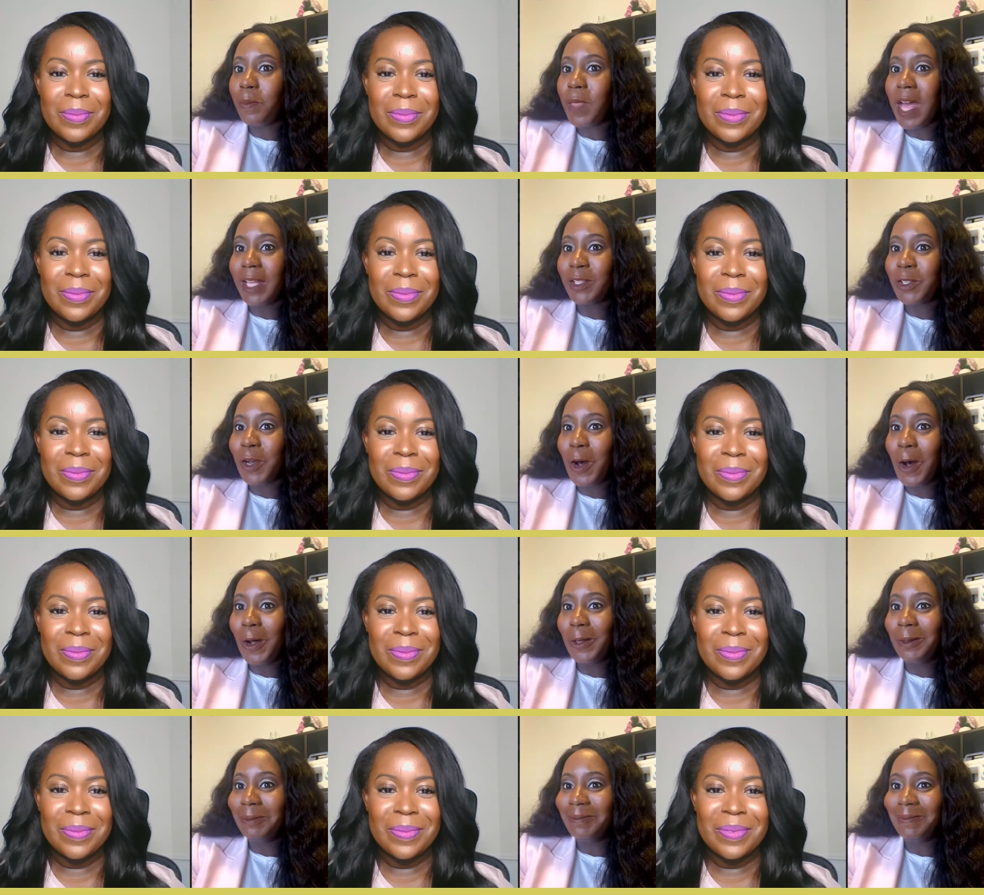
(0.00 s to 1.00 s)
Speaker 1: that's
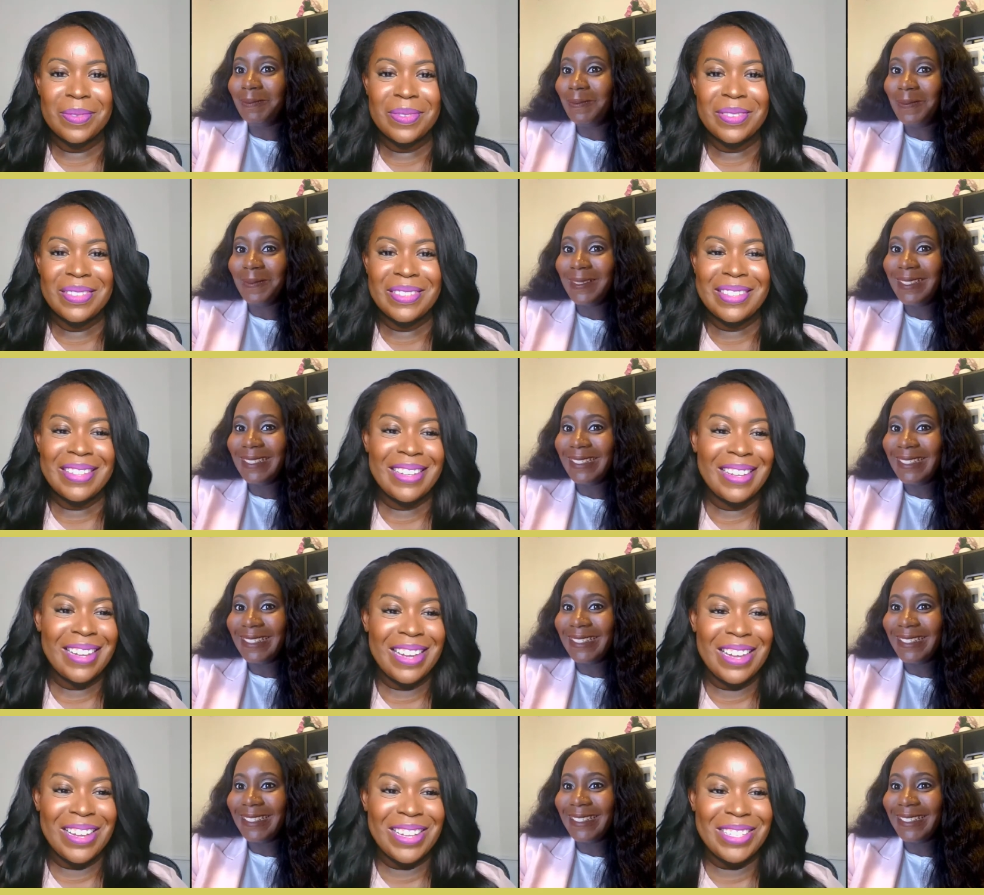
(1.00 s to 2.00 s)
all.
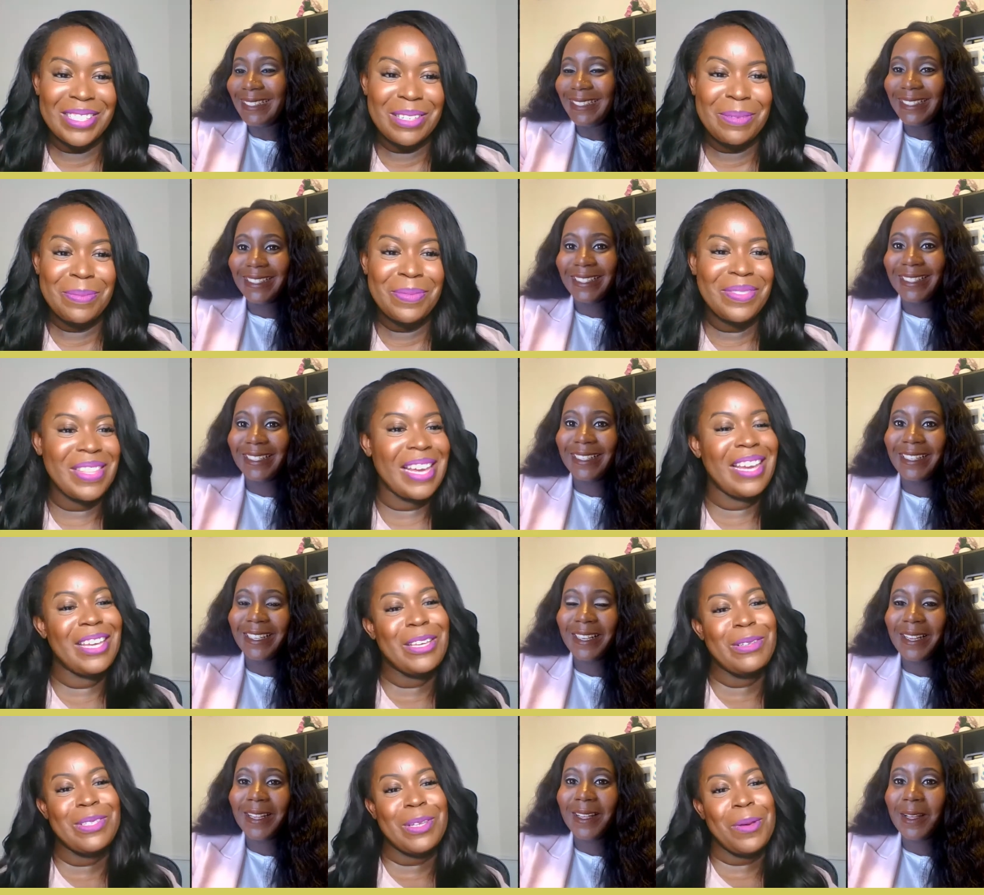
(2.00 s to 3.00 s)
Speaker 2: Awesome.
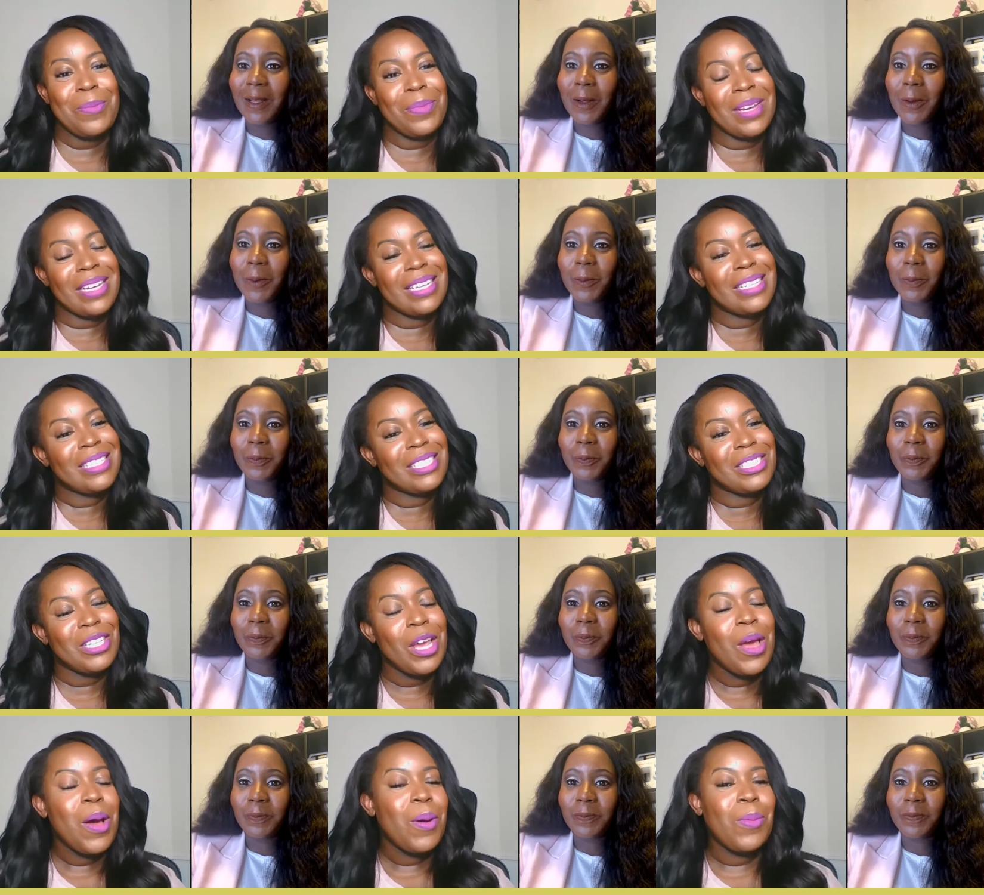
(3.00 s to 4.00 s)
Thank you so much.
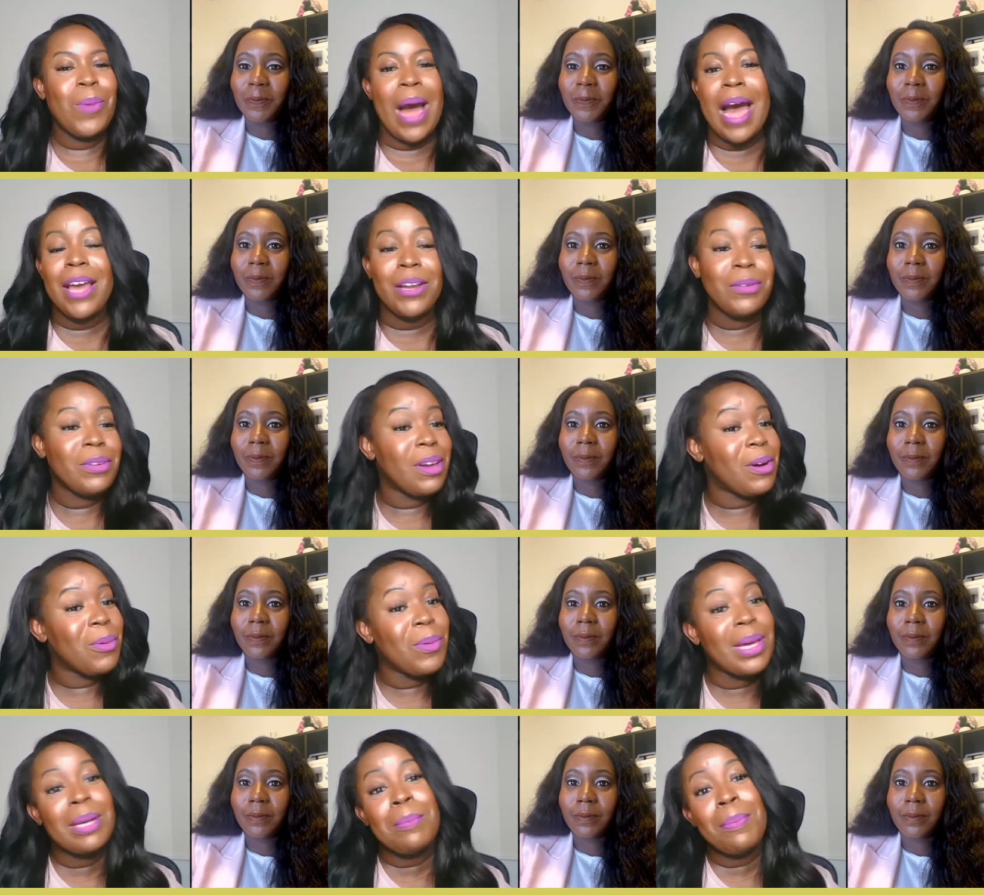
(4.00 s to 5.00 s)
I don't
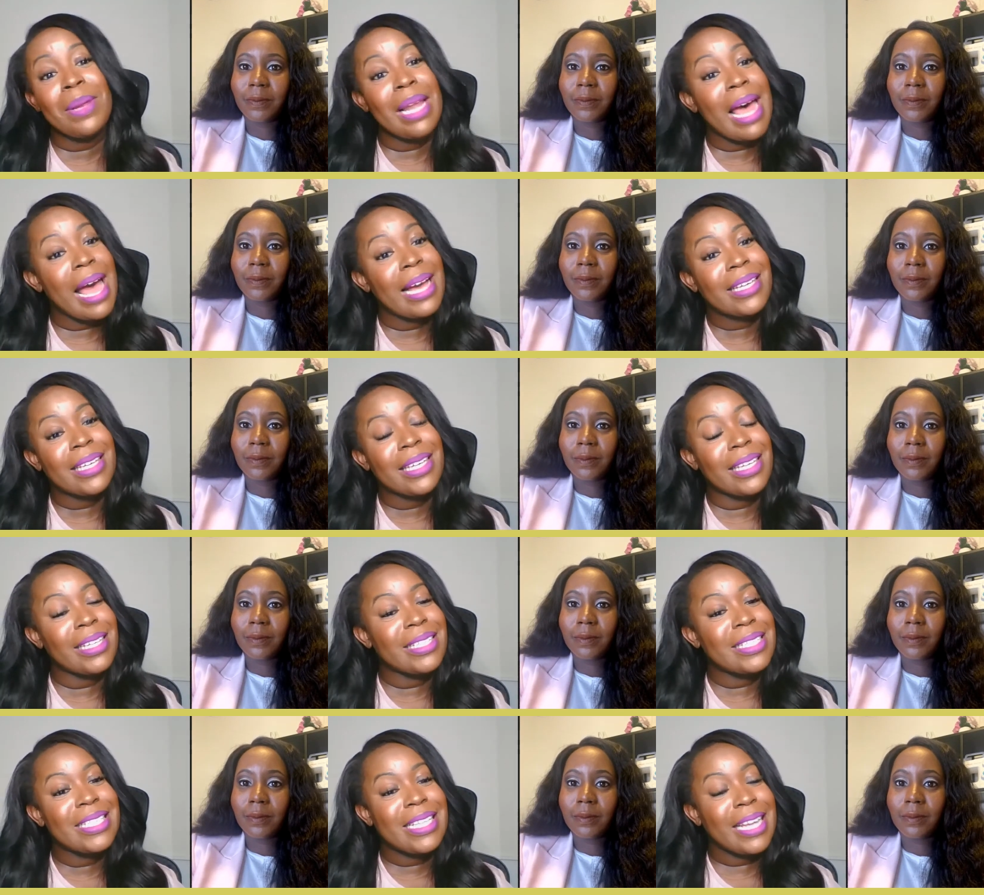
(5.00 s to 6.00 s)
know when Black
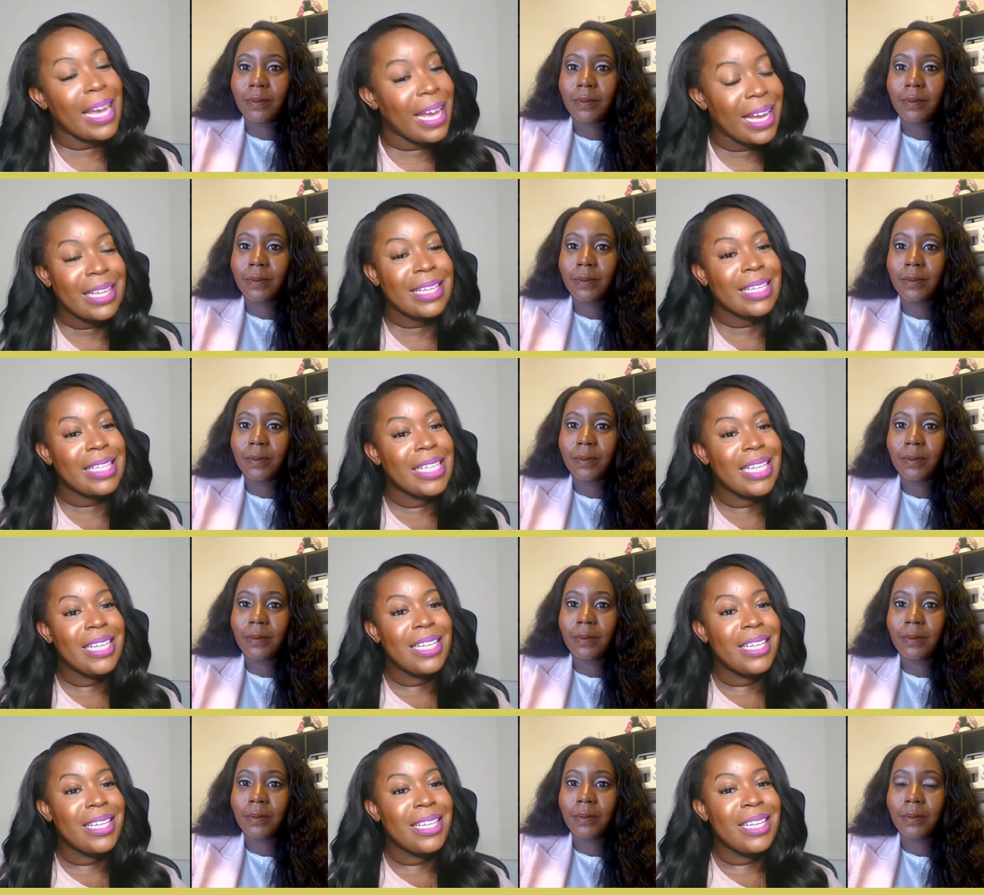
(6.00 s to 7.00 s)
in Tech
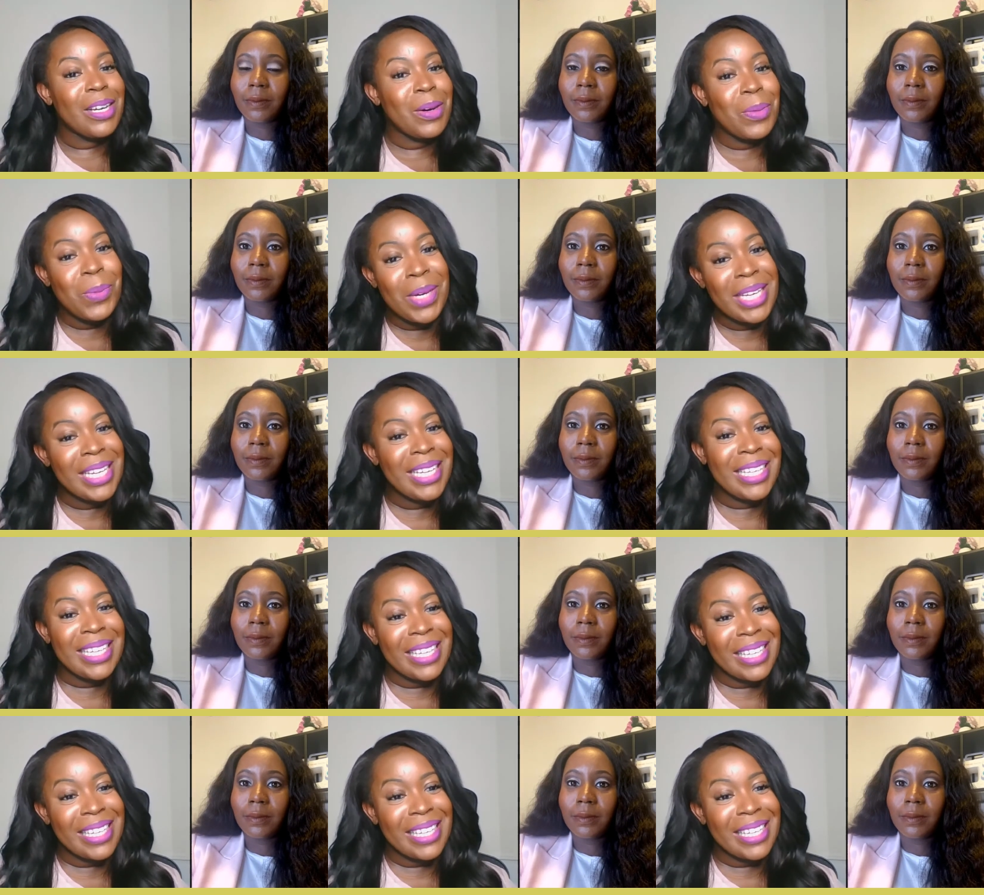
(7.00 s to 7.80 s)
Week